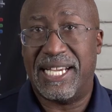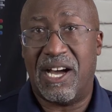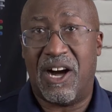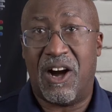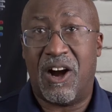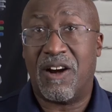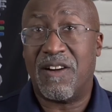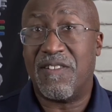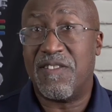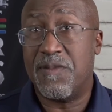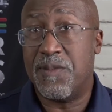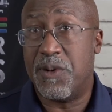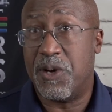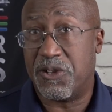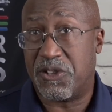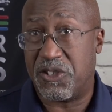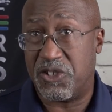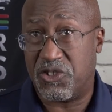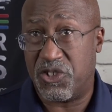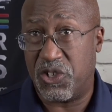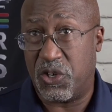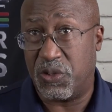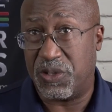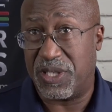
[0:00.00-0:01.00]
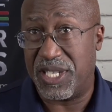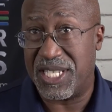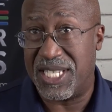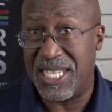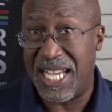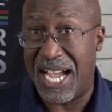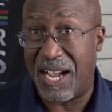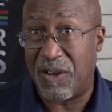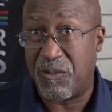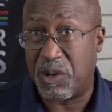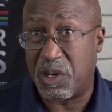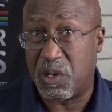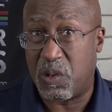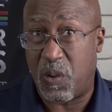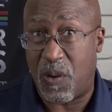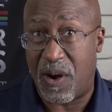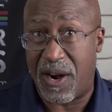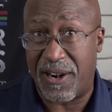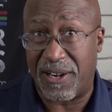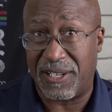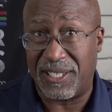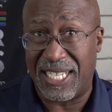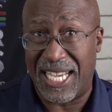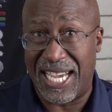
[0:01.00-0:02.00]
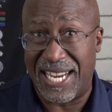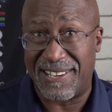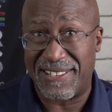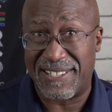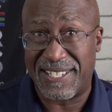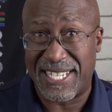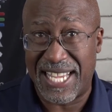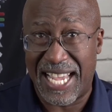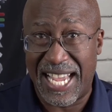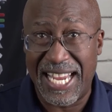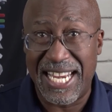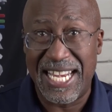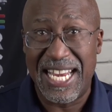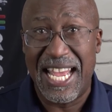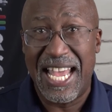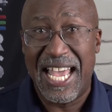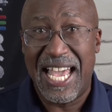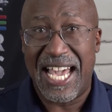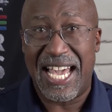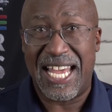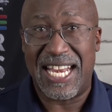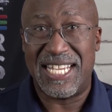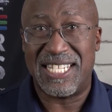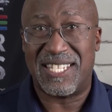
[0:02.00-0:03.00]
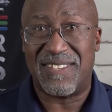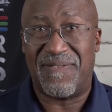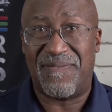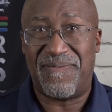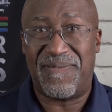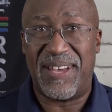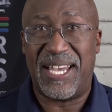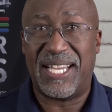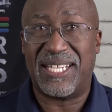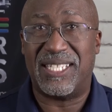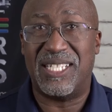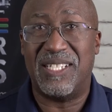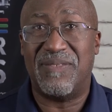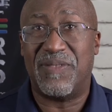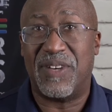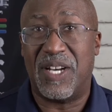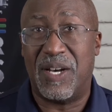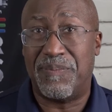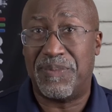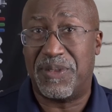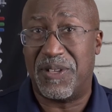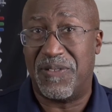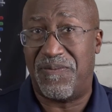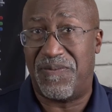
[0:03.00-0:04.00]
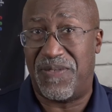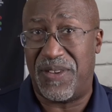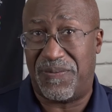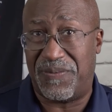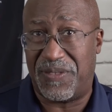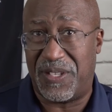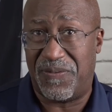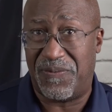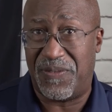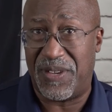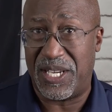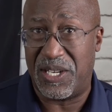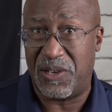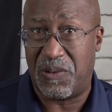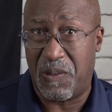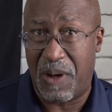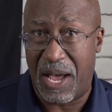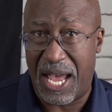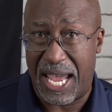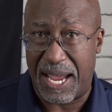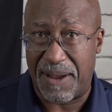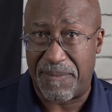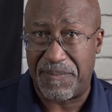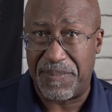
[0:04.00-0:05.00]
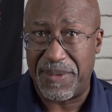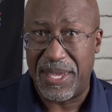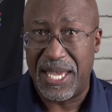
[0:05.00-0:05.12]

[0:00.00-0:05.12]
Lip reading: RF remote control does not require line of sight and is effective up to 50 feet away.